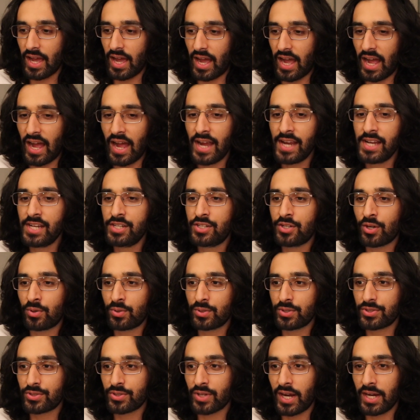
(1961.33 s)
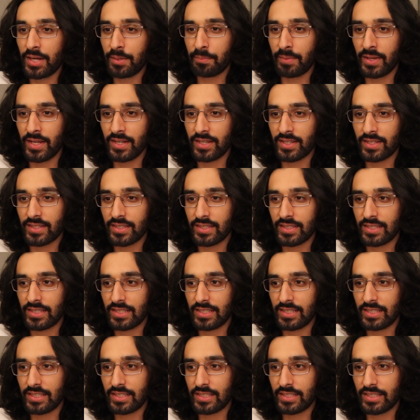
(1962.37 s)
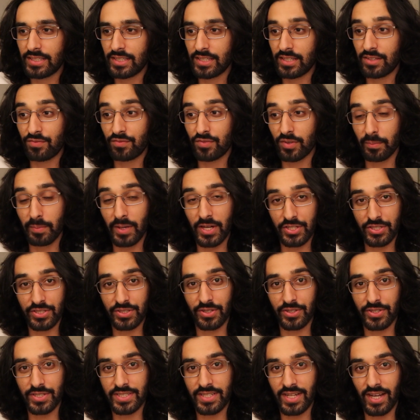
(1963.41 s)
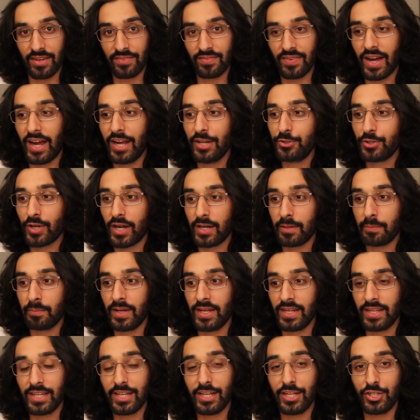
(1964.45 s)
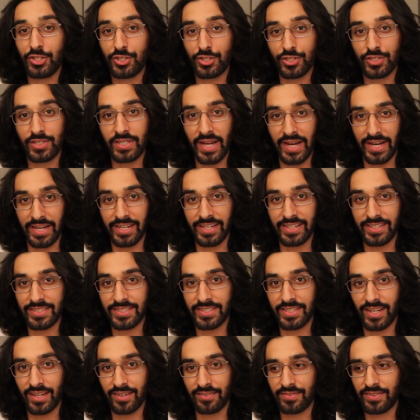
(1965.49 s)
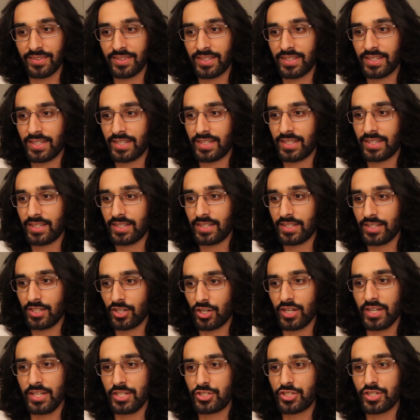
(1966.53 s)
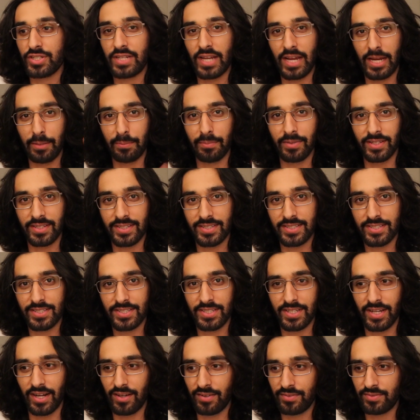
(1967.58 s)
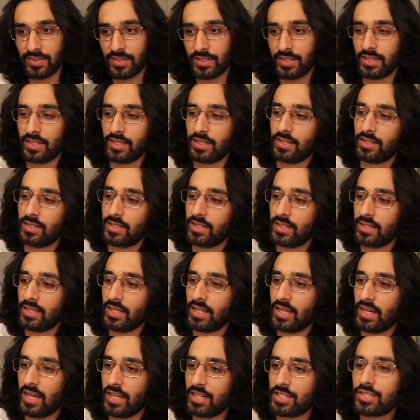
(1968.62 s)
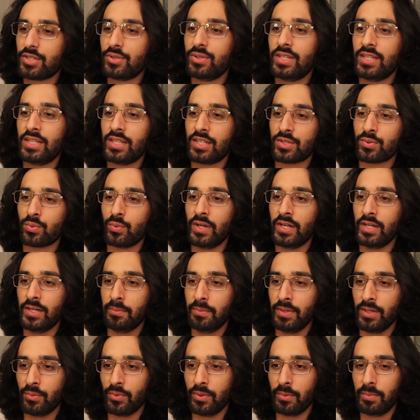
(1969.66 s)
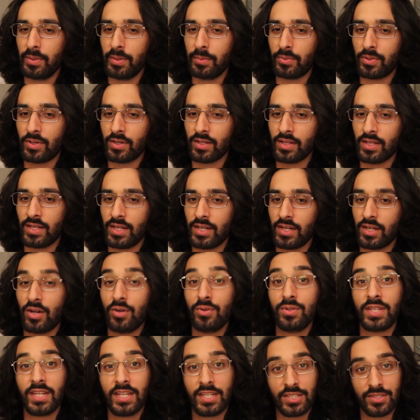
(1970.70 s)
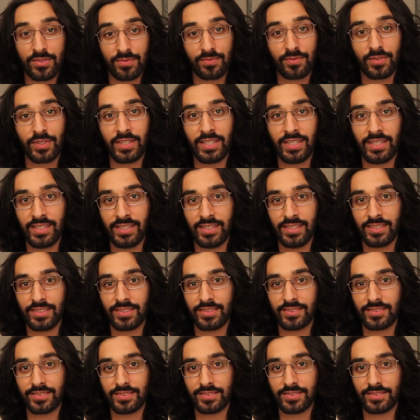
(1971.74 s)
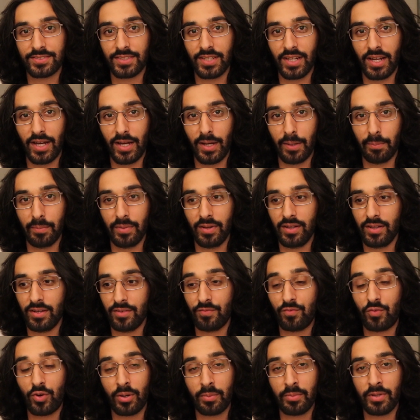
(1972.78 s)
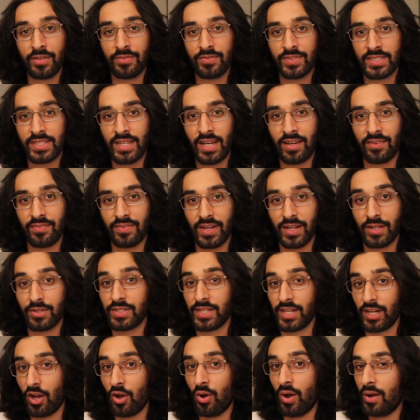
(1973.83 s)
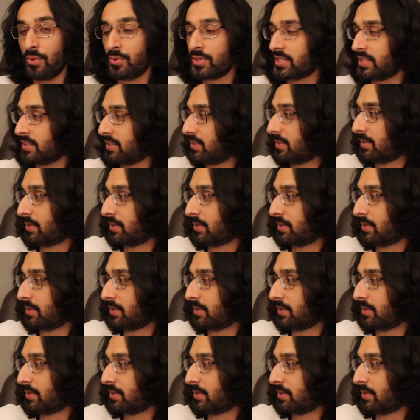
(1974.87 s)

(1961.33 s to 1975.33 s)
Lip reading: I don't try to make informational stuff. I try to make entertaining stuff, or entertainment stuff. And so then it's weird to me when people are like, "Oh, thanks for the informative stuff," and I was like, I wasn't